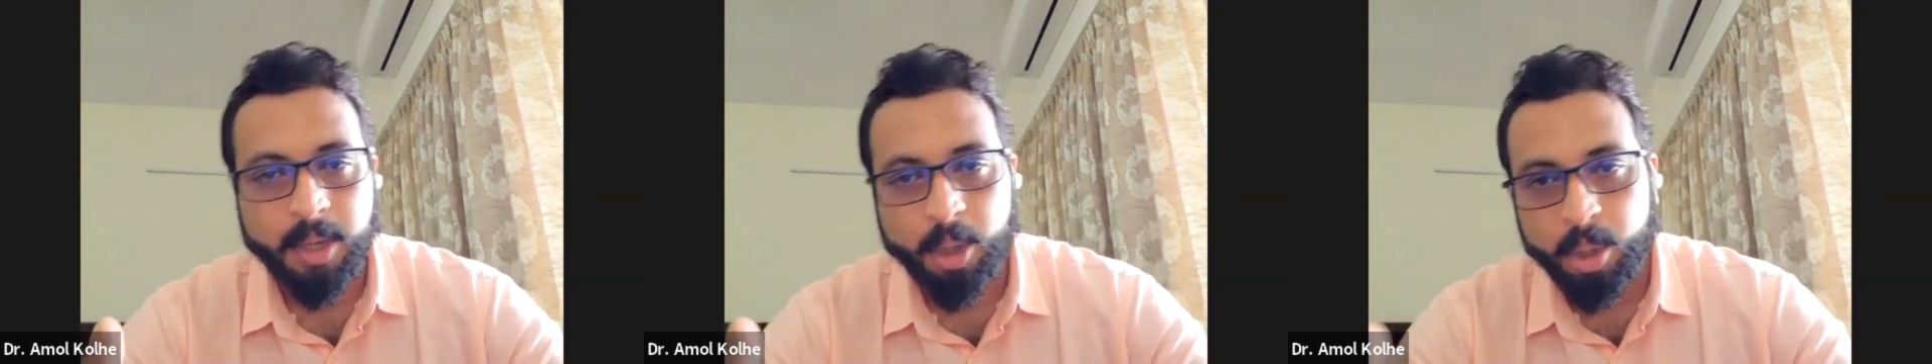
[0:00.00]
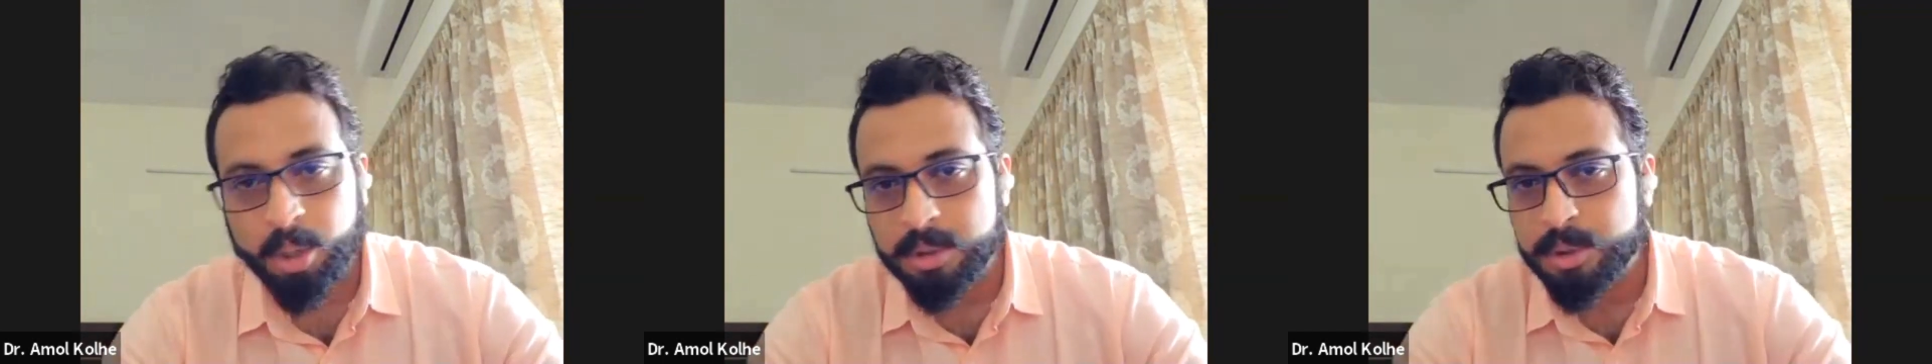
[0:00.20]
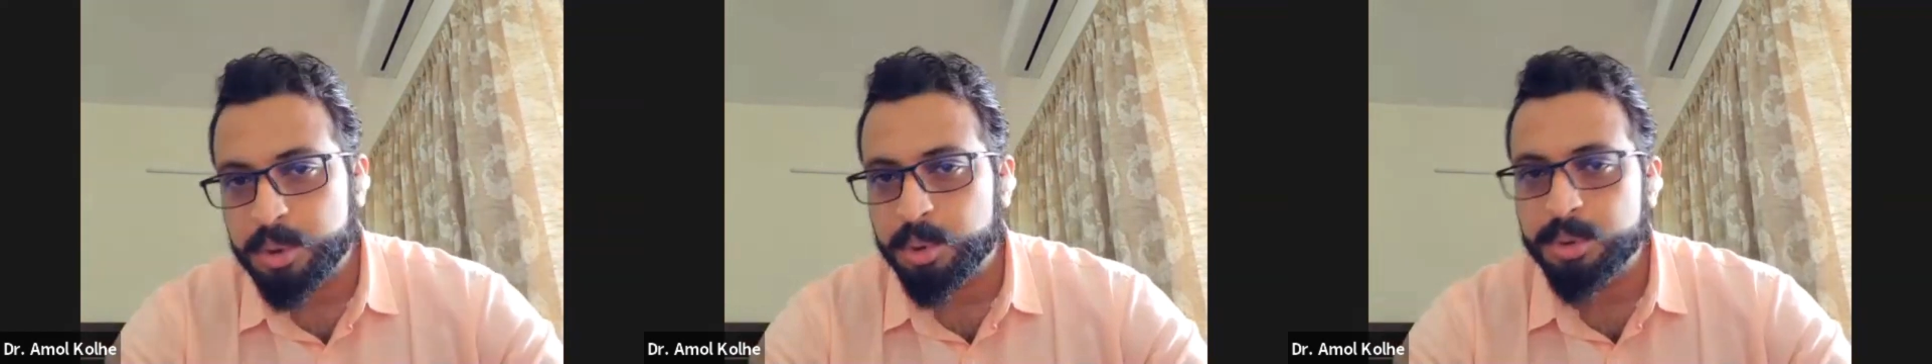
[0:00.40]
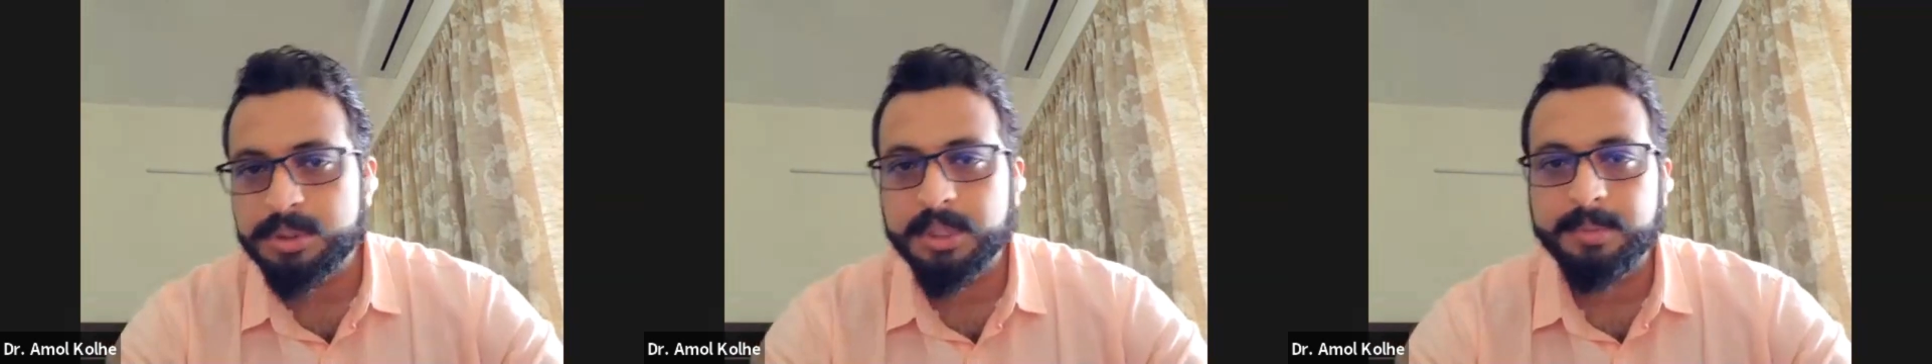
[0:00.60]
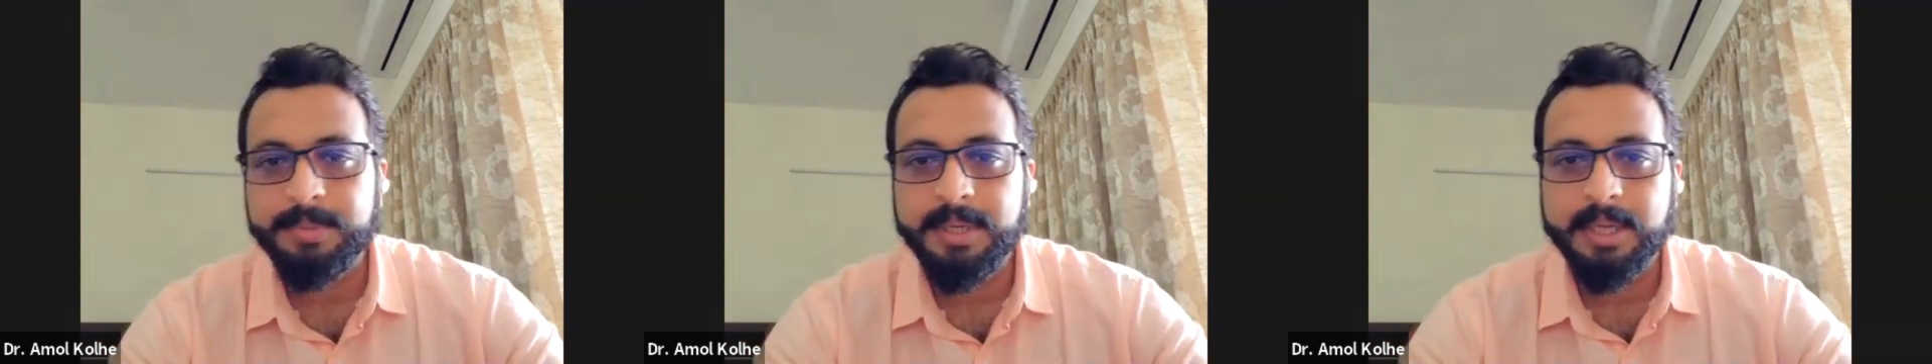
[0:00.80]
all
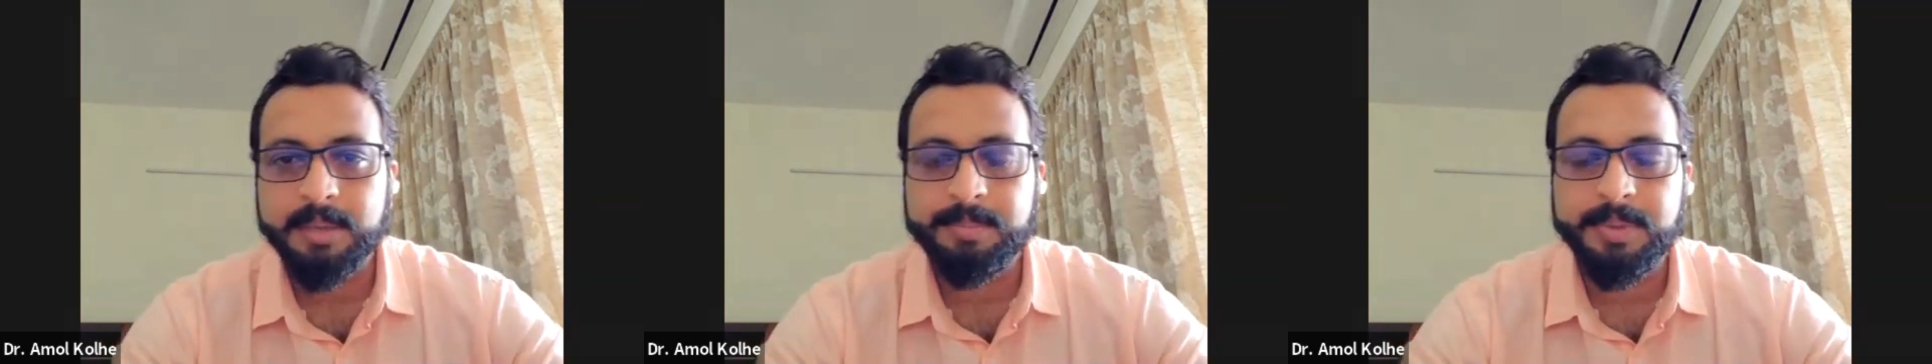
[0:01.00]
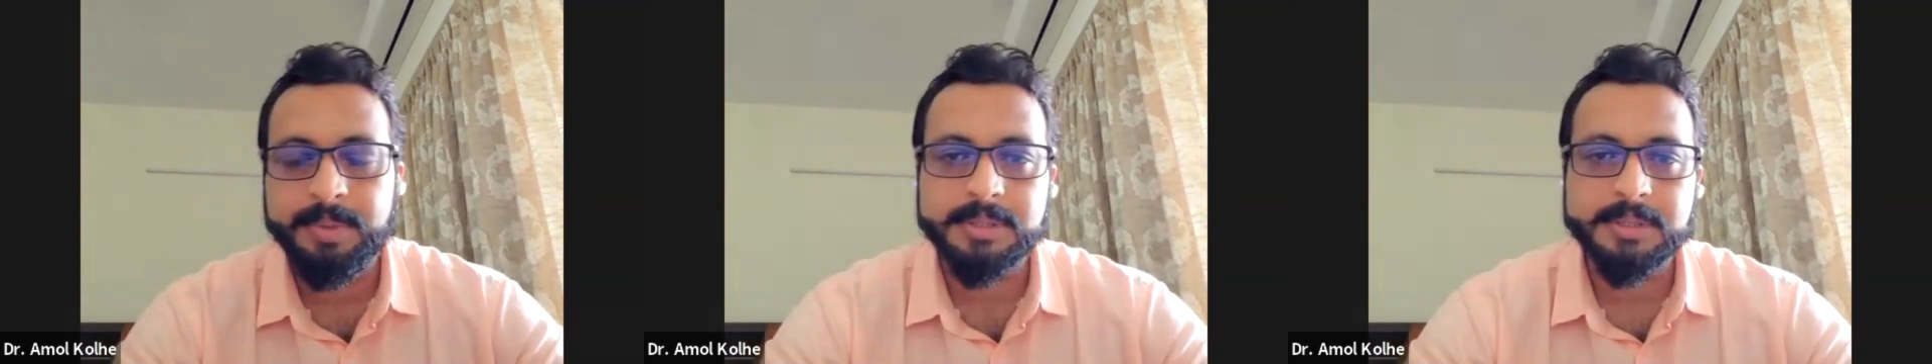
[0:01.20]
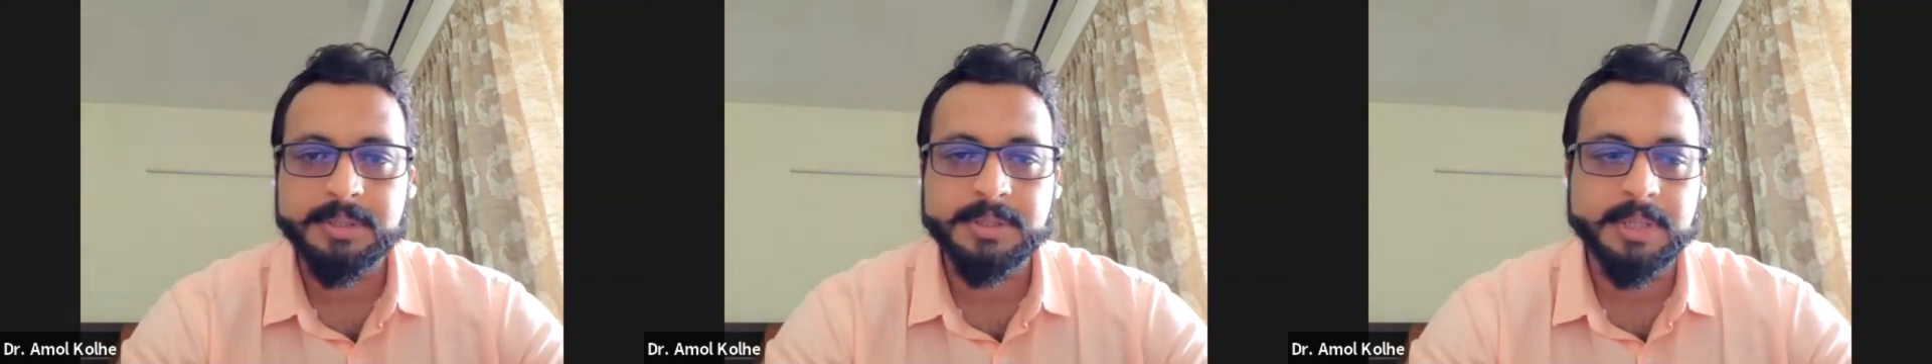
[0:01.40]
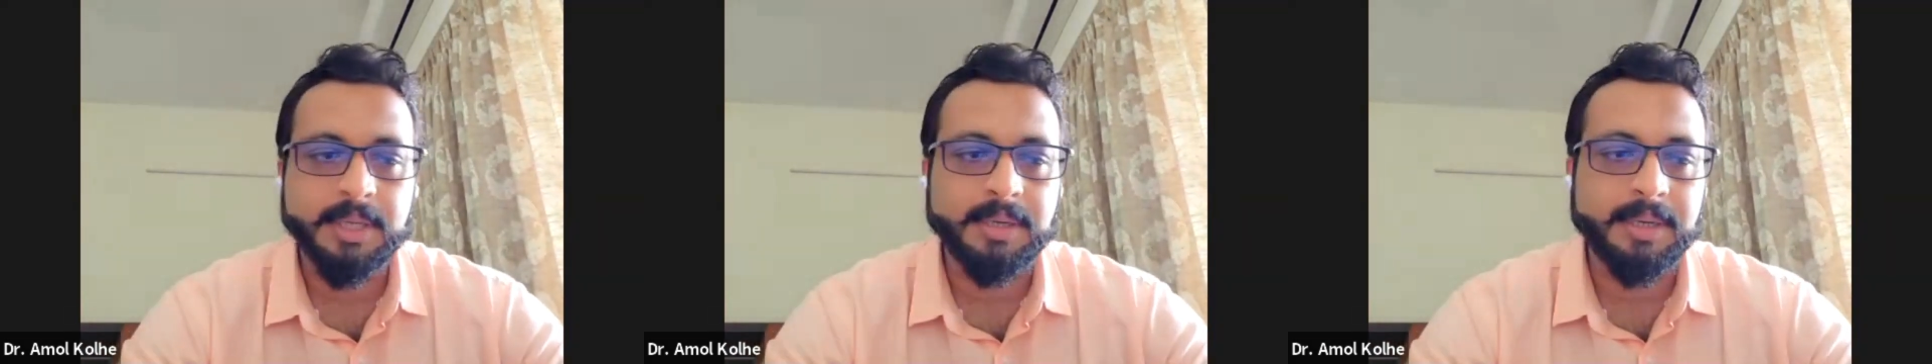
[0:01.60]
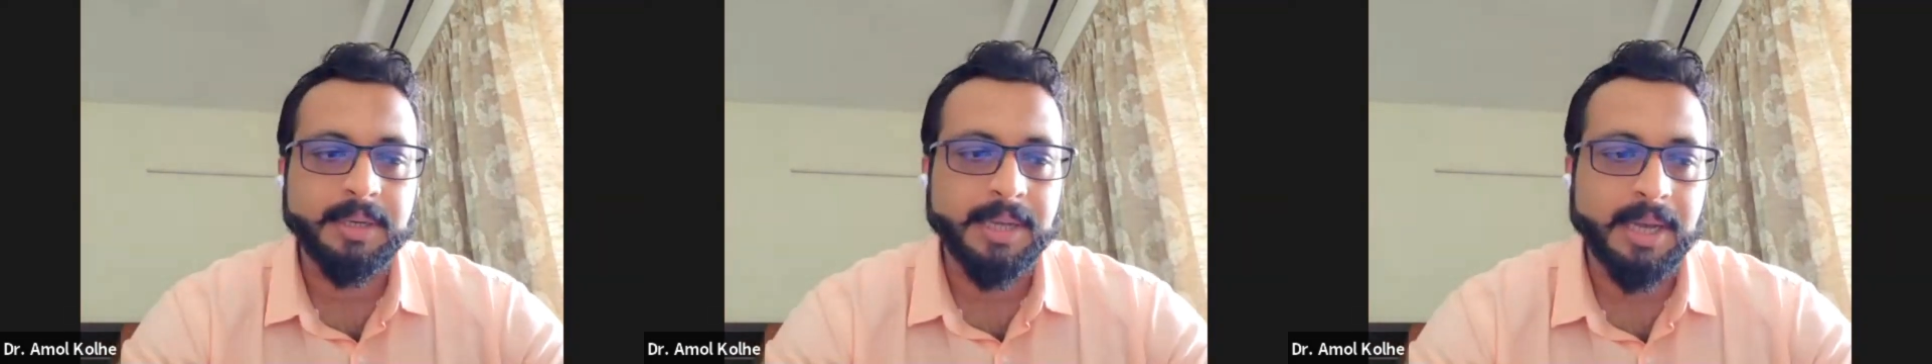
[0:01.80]
social media pages,
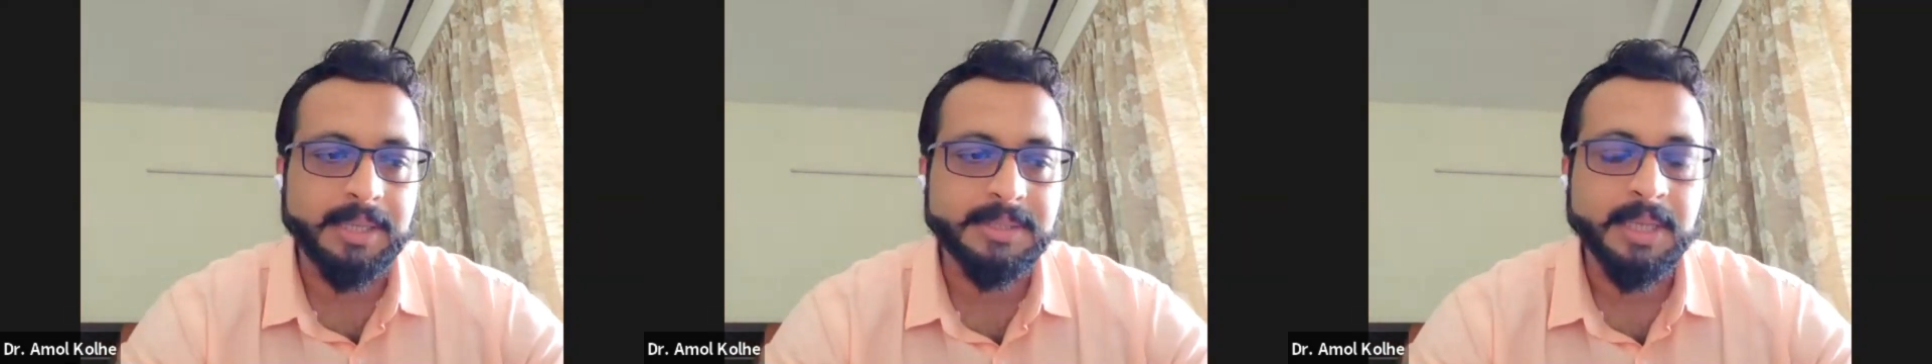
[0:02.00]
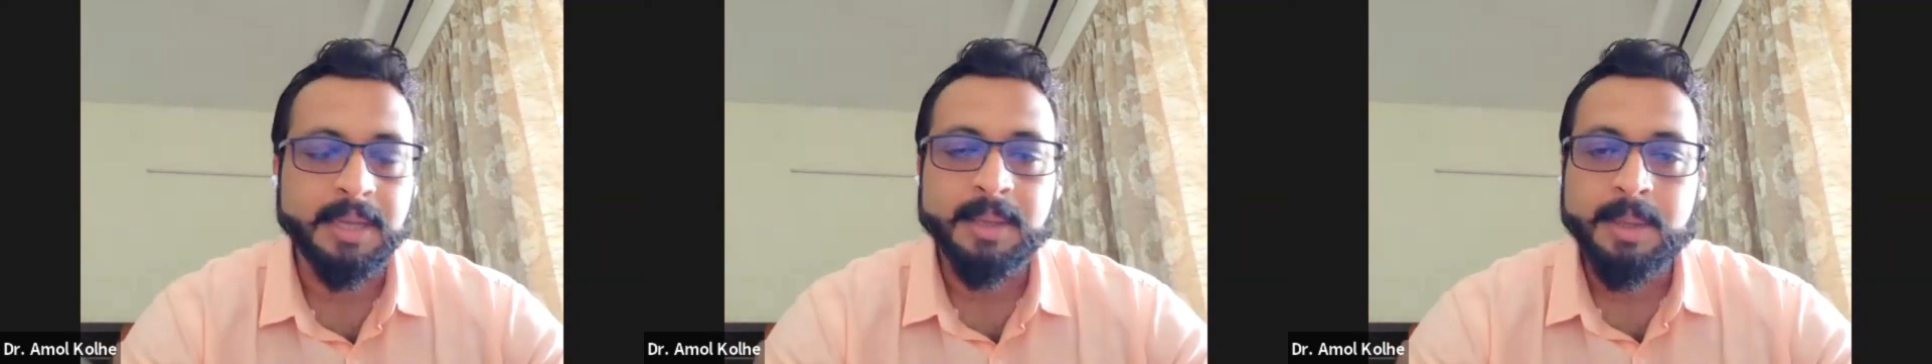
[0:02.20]
and it has